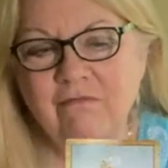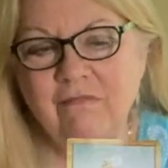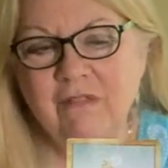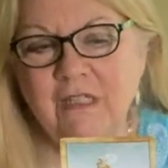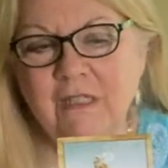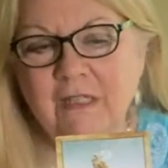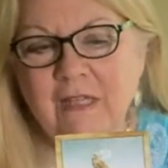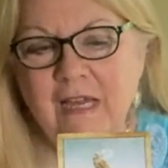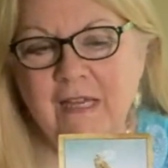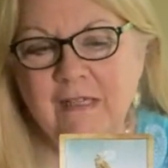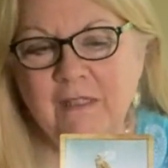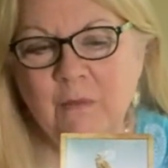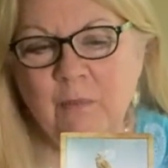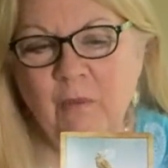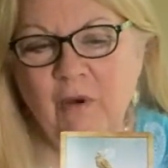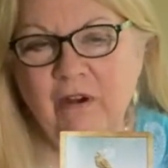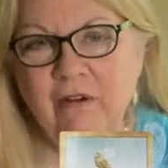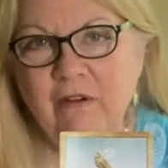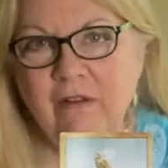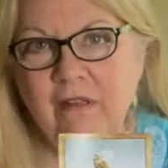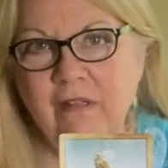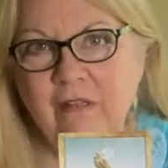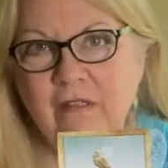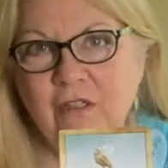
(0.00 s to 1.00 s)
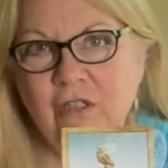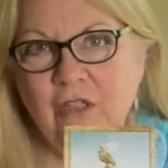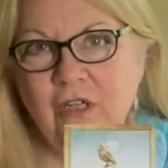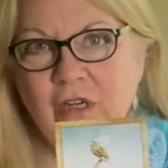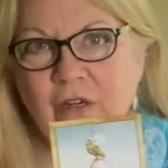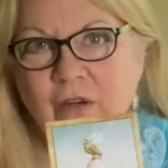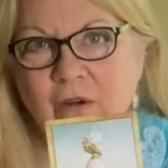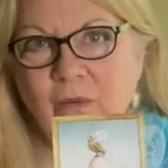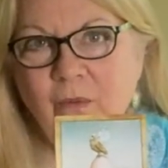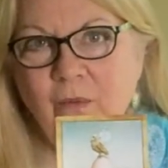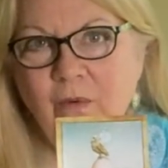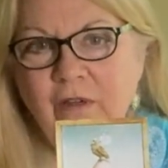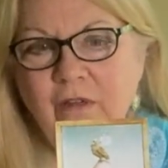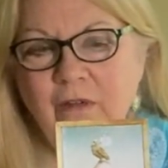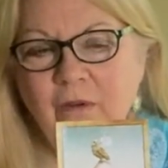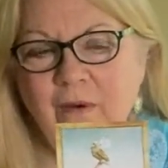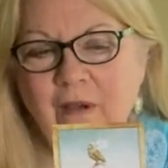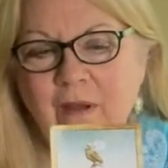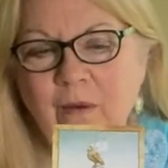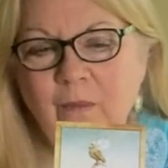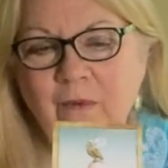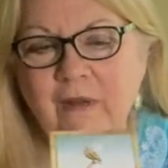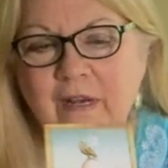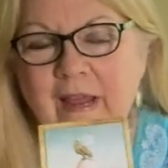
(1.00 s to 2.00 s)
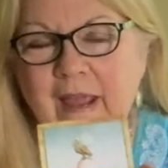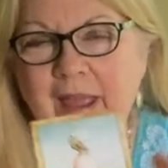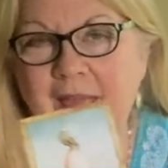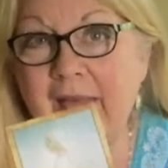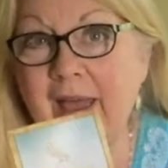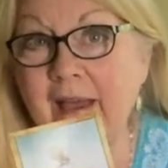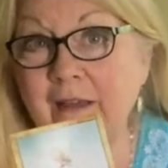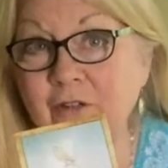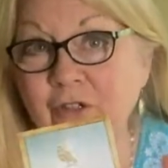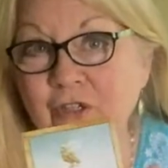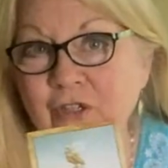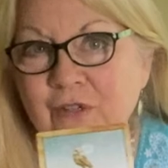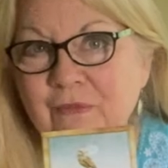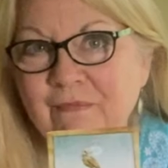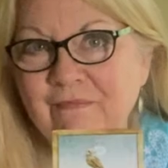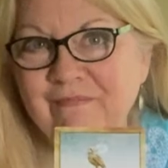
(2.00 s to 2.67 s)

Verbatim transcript: the last part of this year? What do I want to hatch?